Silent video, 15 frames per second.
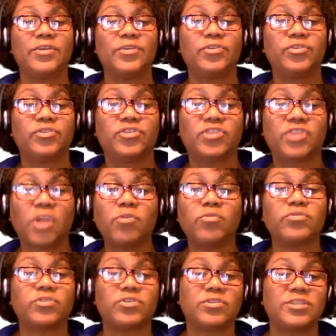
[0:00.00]
skirt
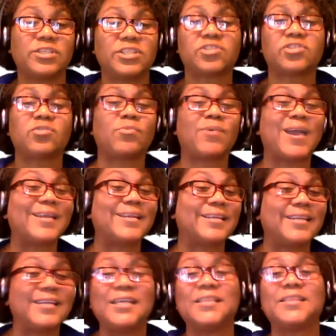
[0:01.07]
just the right
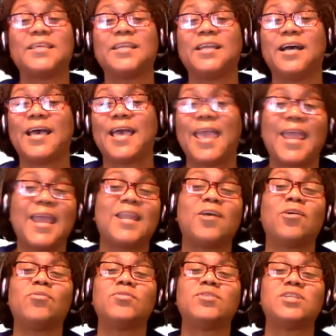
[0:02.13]
length and a hat
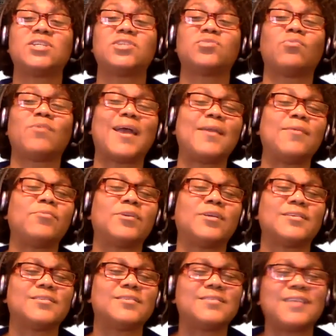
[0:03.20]
on just right with
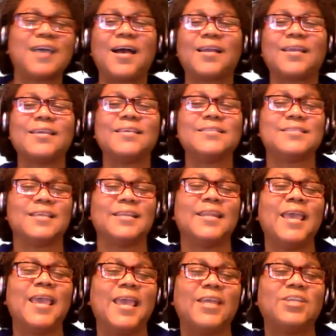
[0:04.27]
her stockings, and
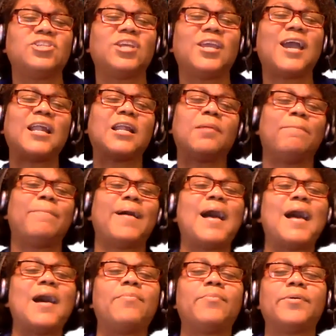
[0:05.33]
she got a
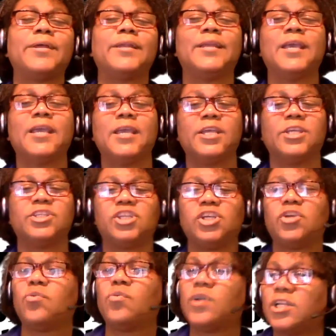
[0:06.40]
Bible, and
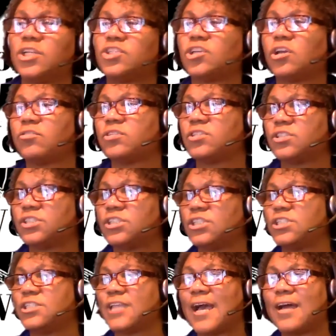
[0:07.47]
she going to church and she
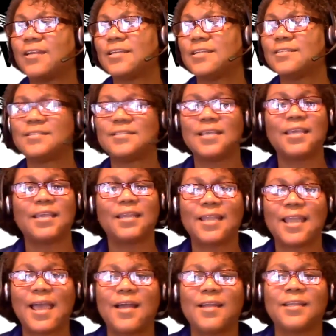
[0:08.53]
shouting and singing
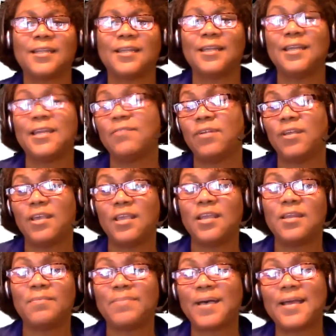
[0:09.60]
louder than
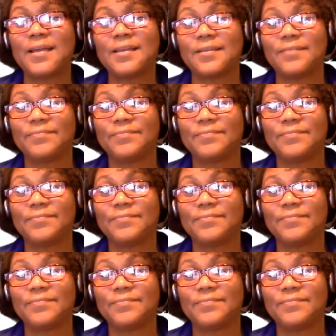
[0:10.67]
anybody.